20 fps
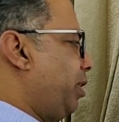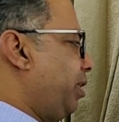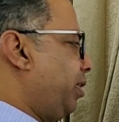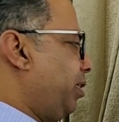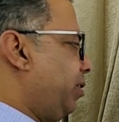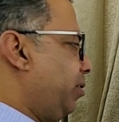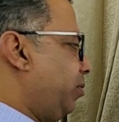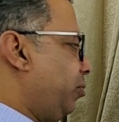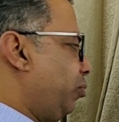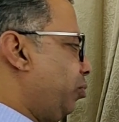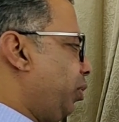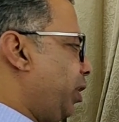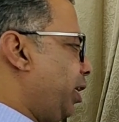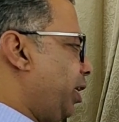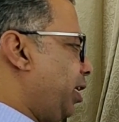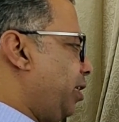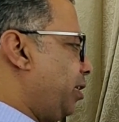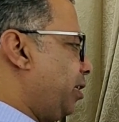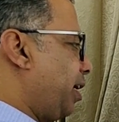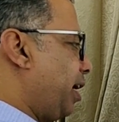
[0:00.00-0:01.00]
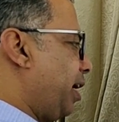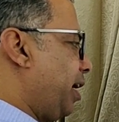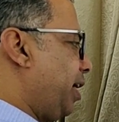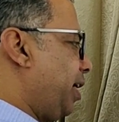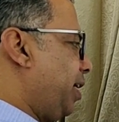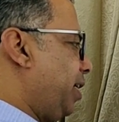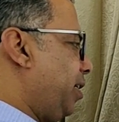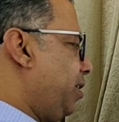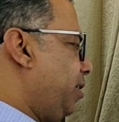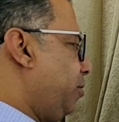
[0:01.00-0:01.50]
is we
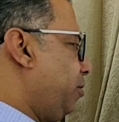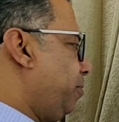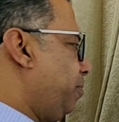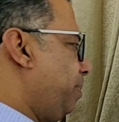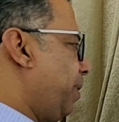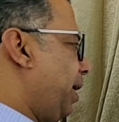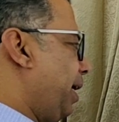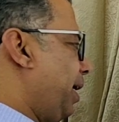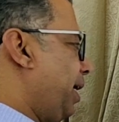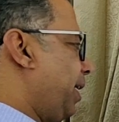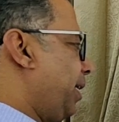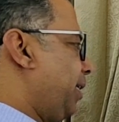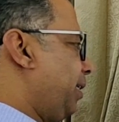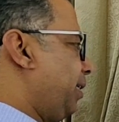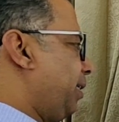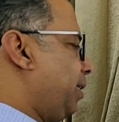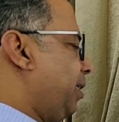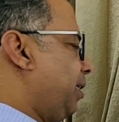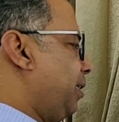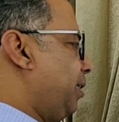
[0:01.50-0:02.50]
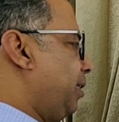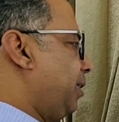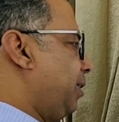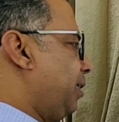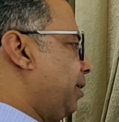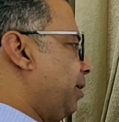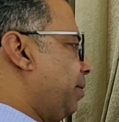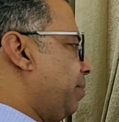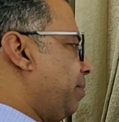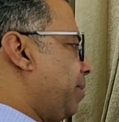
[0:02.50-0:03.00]
decide to place
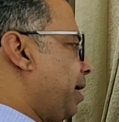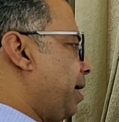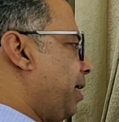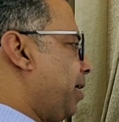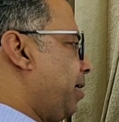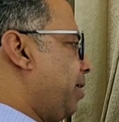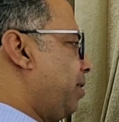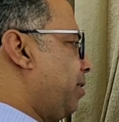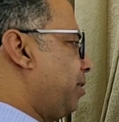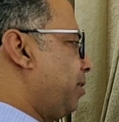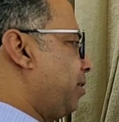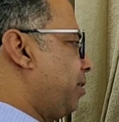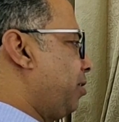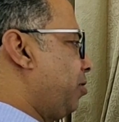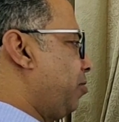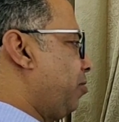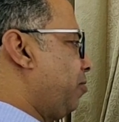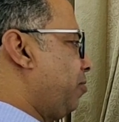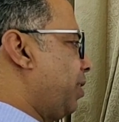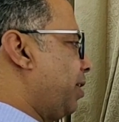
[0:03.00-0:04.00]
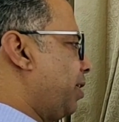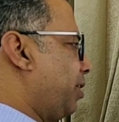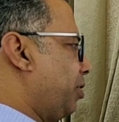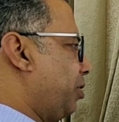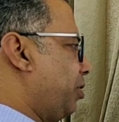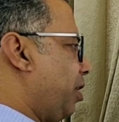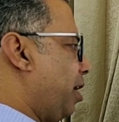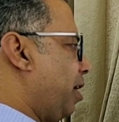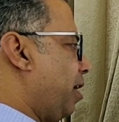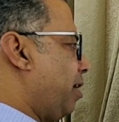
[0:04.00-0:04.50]
this minus
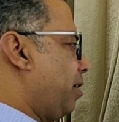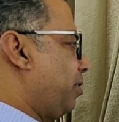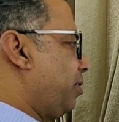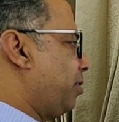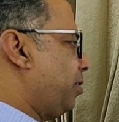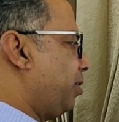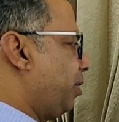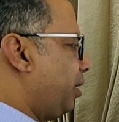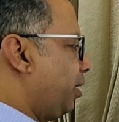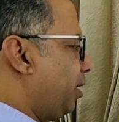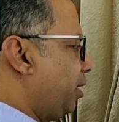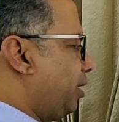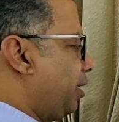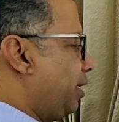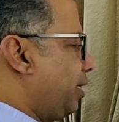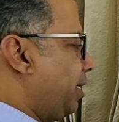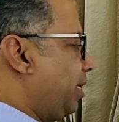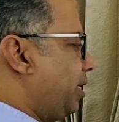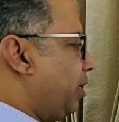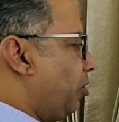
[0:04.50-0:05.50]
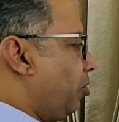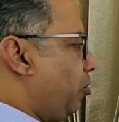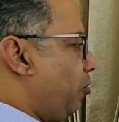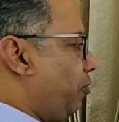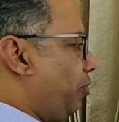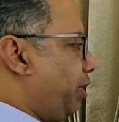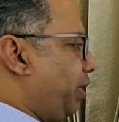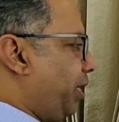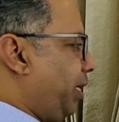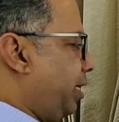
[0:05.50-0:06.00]
Q1 charge
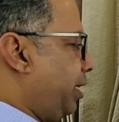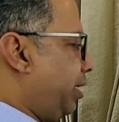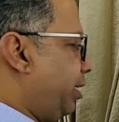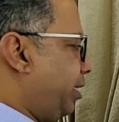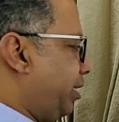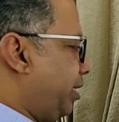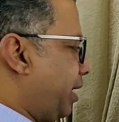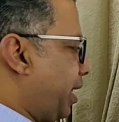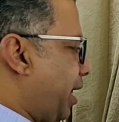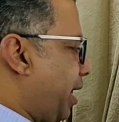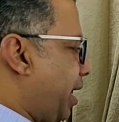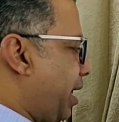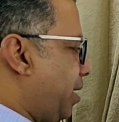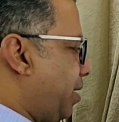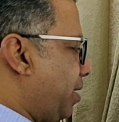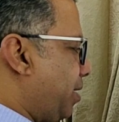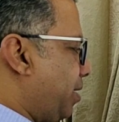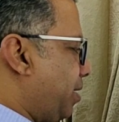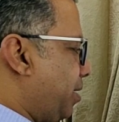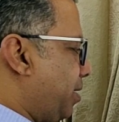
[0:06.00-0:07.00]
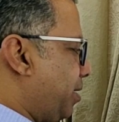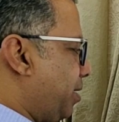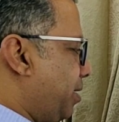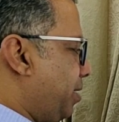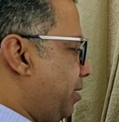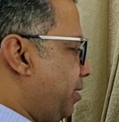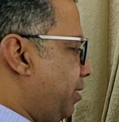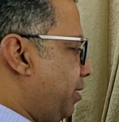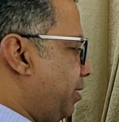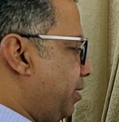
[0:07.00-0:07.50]
over here at a
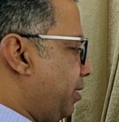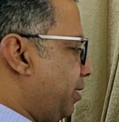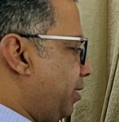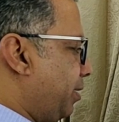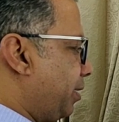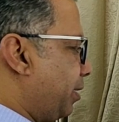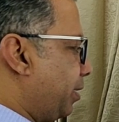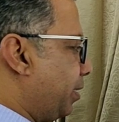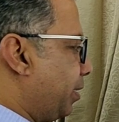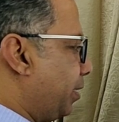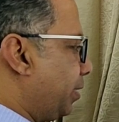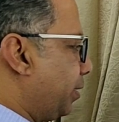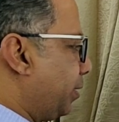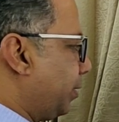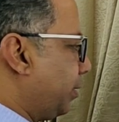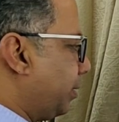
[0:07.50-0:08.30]
distance